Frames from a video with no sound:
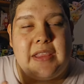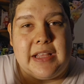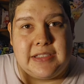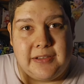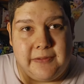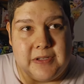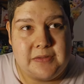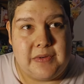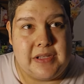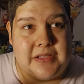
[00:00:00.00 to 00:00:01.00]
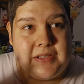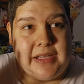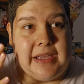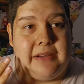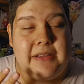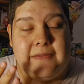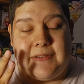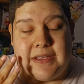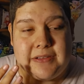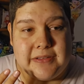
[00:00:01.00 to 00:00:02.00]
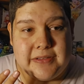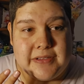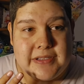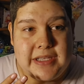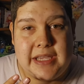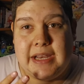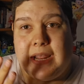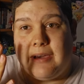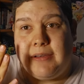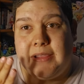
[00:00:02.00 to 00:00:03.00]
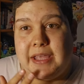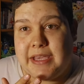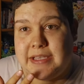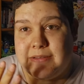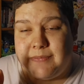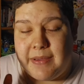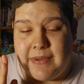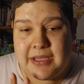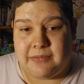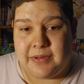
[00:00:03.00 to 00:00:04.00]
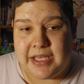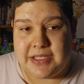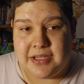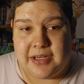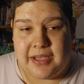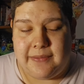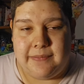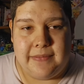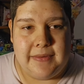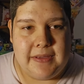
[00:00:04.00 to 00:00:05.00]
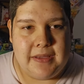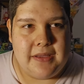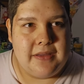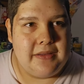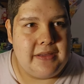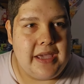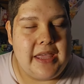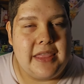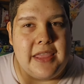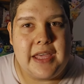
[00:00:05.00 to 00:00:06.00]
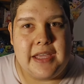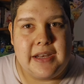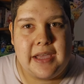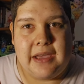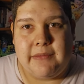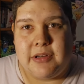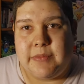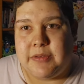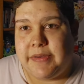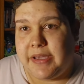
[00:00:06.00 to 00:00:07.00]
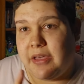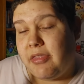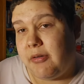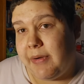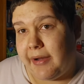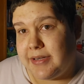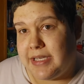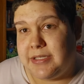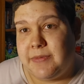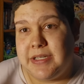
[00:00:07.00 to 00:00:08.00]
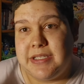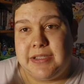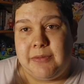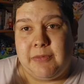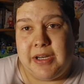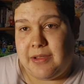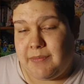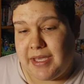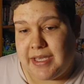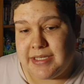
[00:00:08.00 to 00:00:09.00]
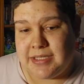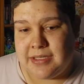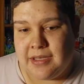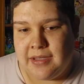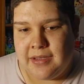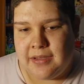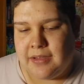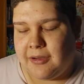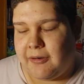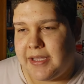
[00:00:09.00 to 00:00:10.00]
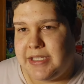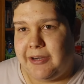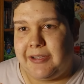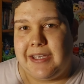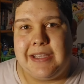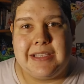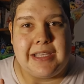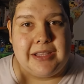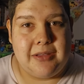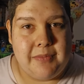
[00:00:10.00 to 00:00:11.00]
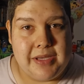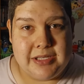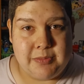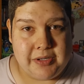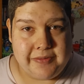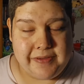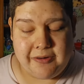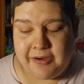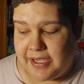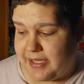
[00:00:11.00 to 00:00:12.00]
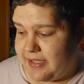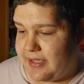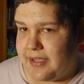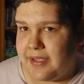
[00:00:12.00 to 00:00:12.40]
that's the first one. So, how it feels and how my makeup lays on it. And then I'm going to be doing the wear test, which is one of the biggest criteria. It's the biggest part of your grade,